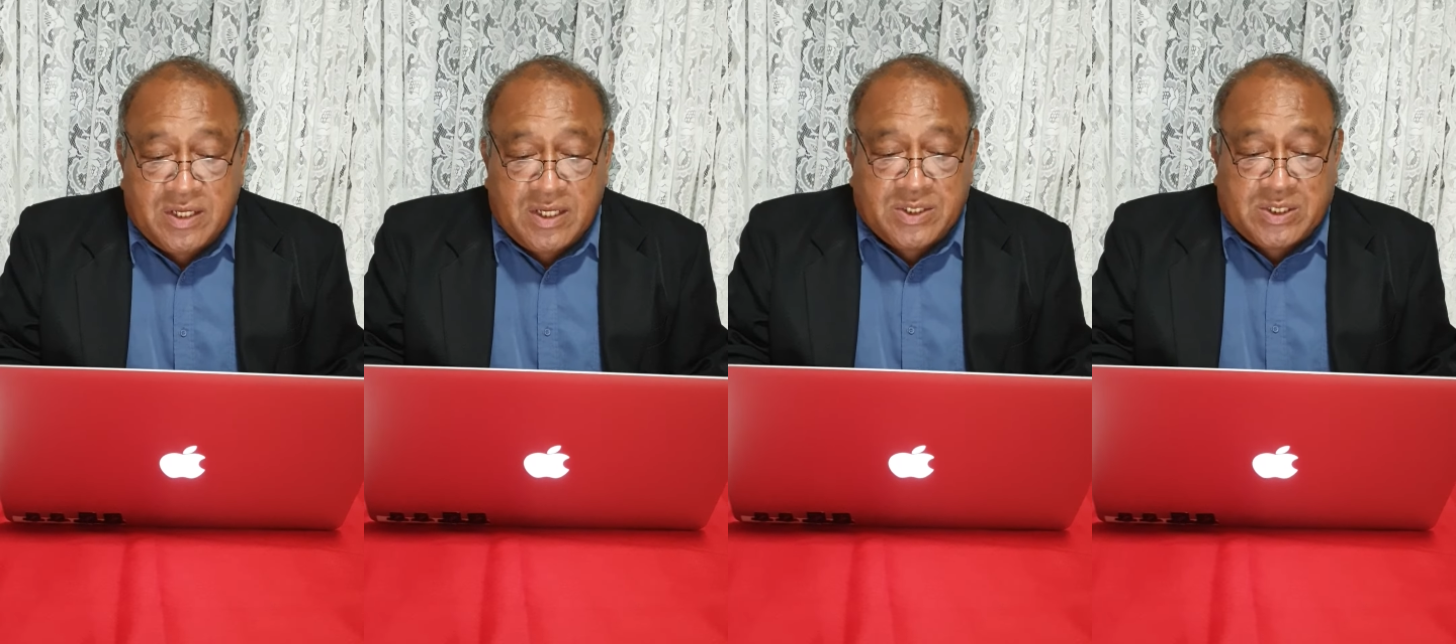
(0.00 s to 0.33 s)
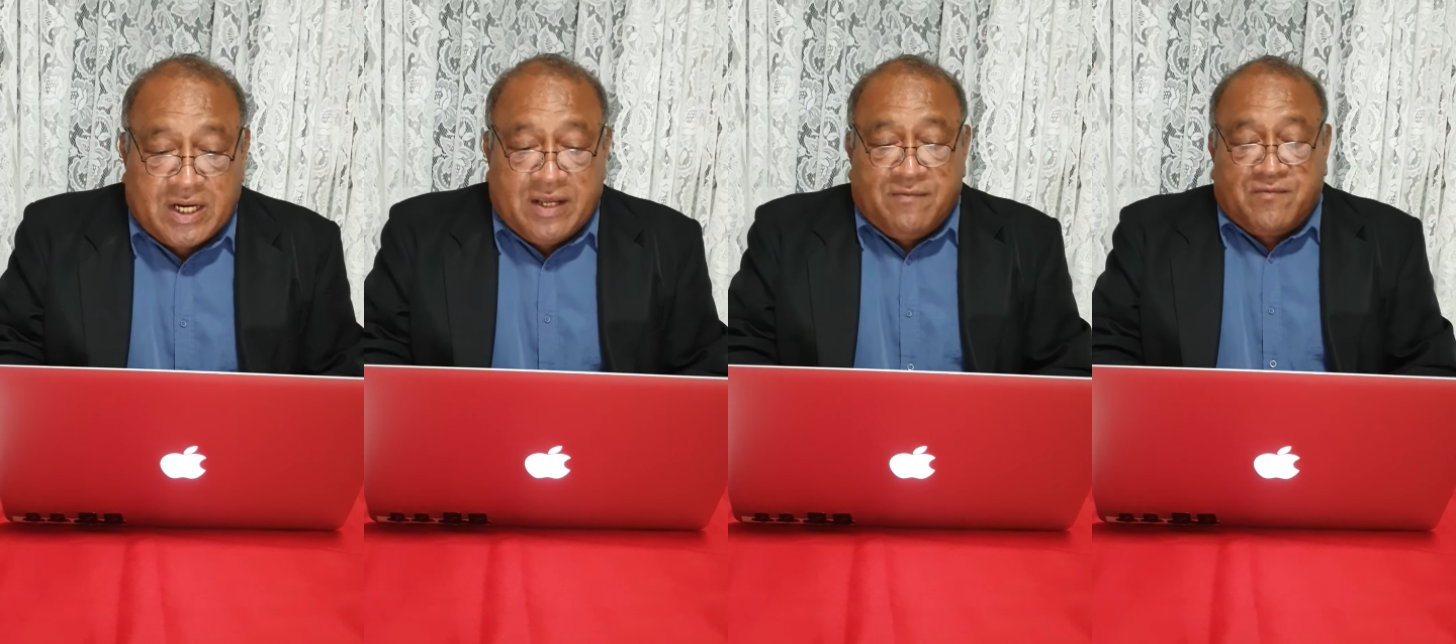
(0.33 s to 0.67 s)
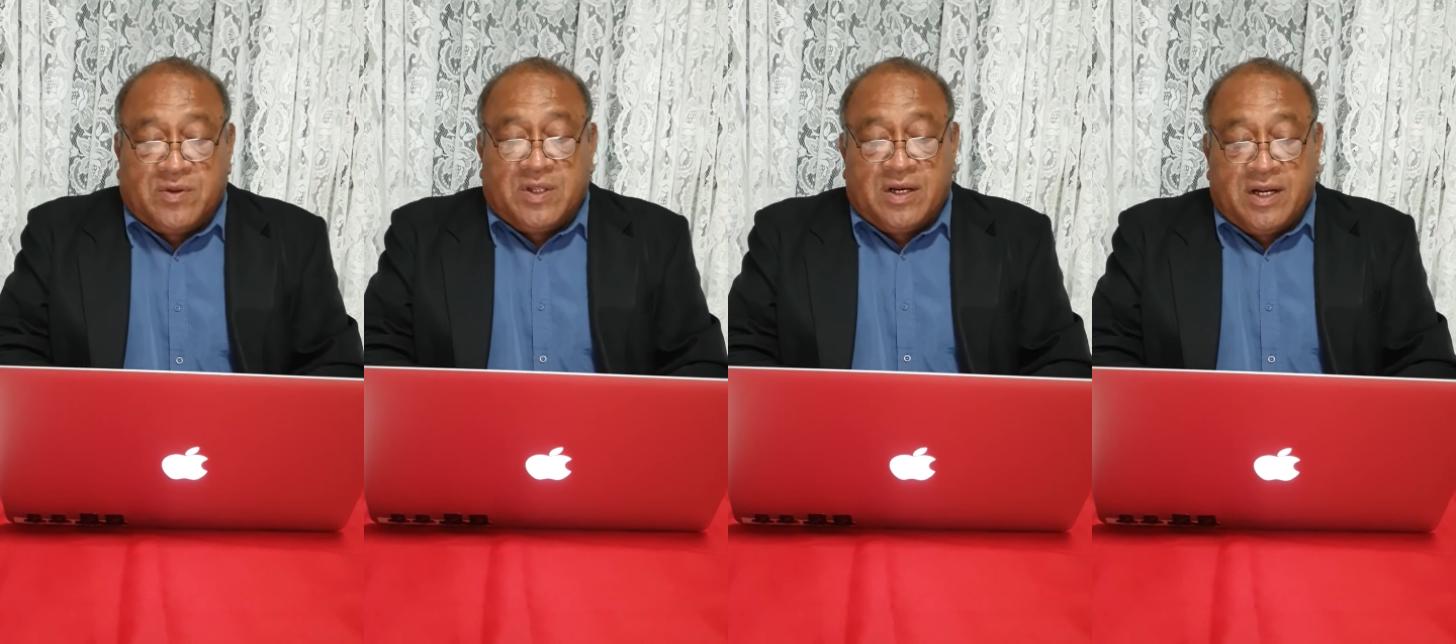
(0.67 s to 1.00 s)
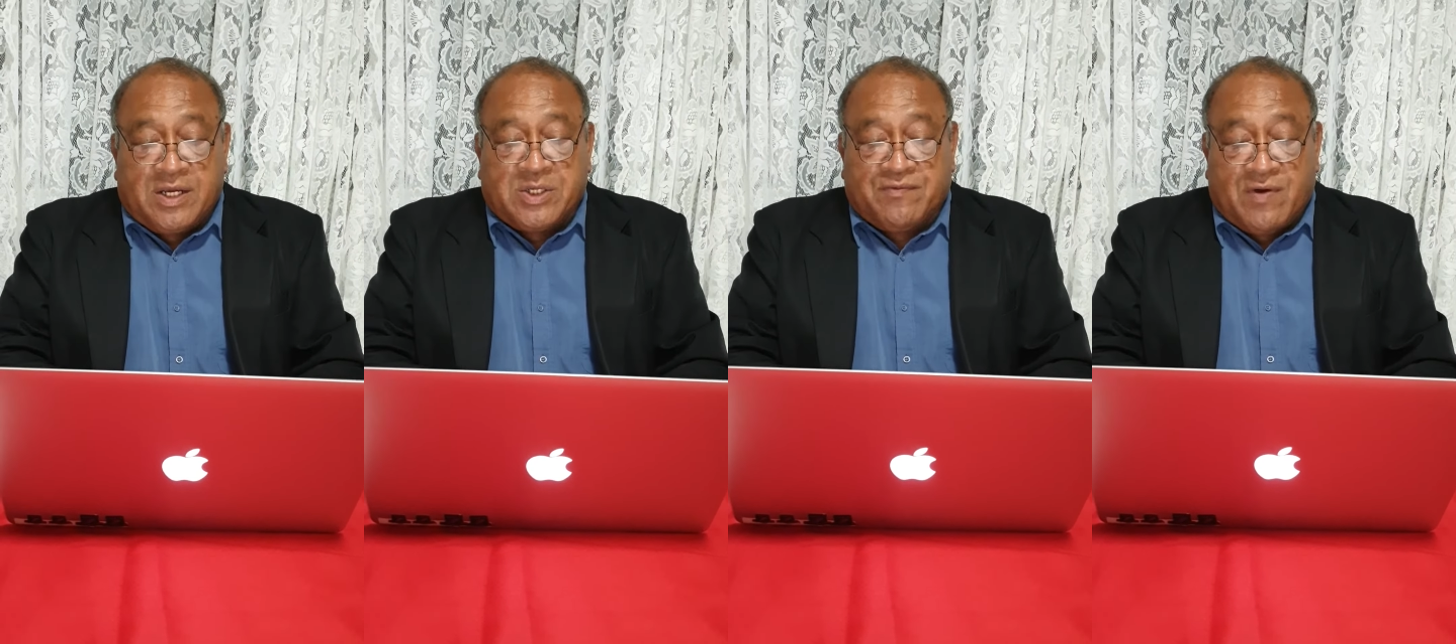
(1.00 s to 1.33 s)
his leave for the
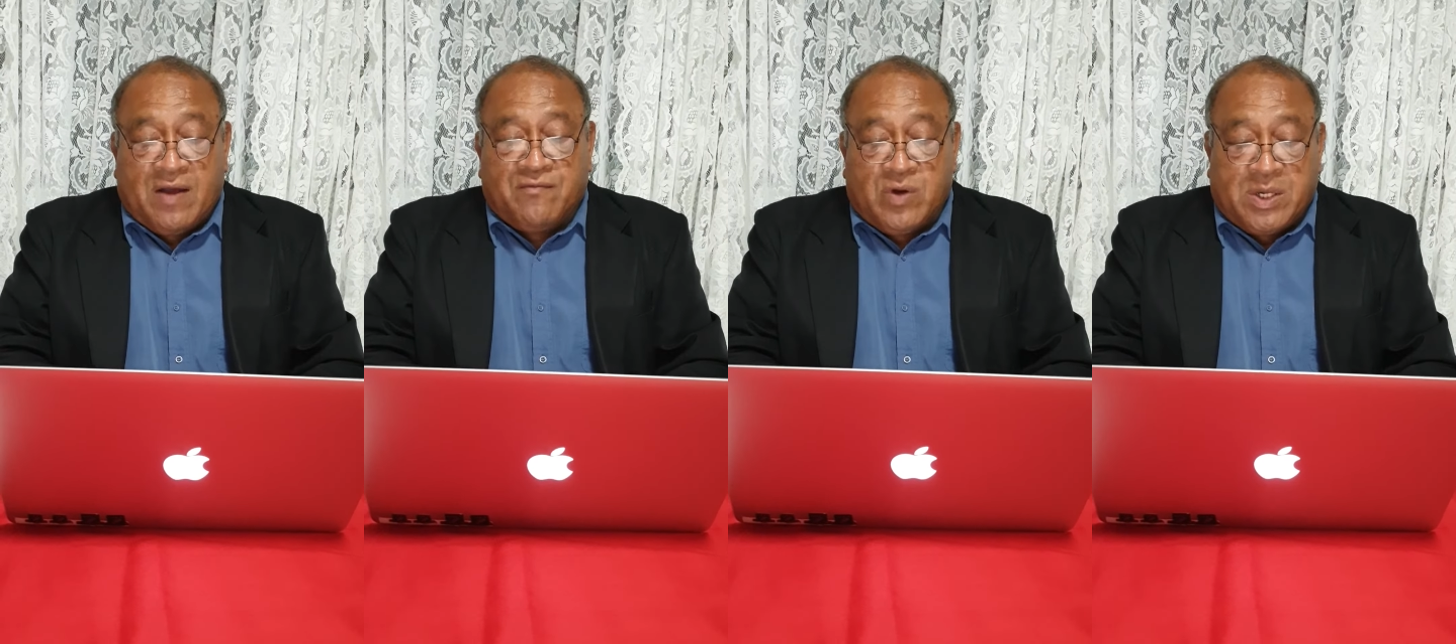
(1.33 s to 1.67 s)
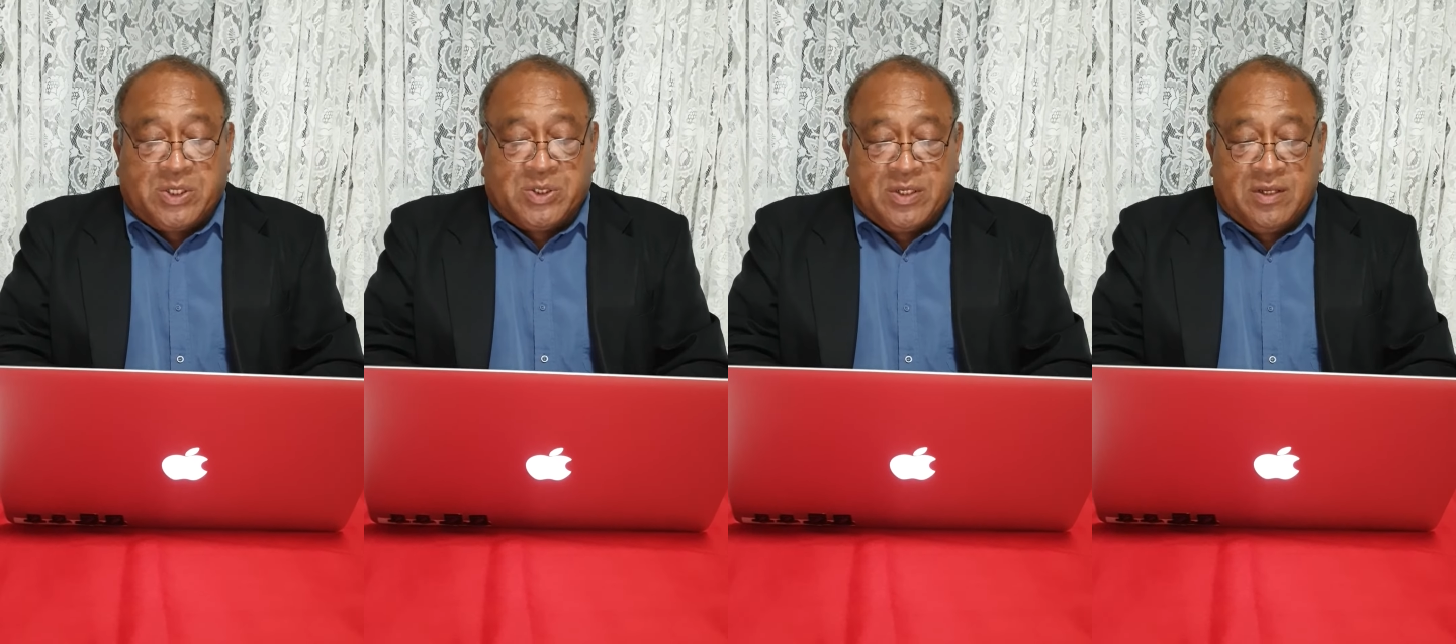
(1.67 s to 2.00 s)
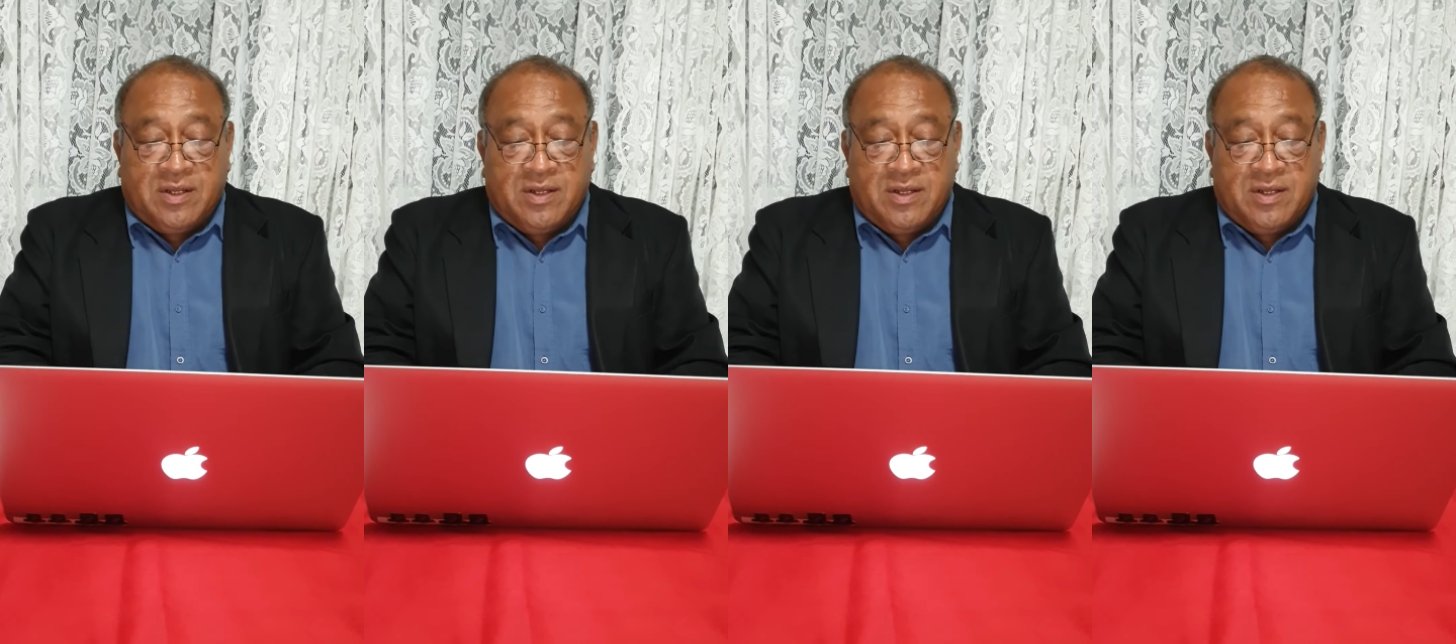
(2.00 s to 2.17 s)
next five weeks.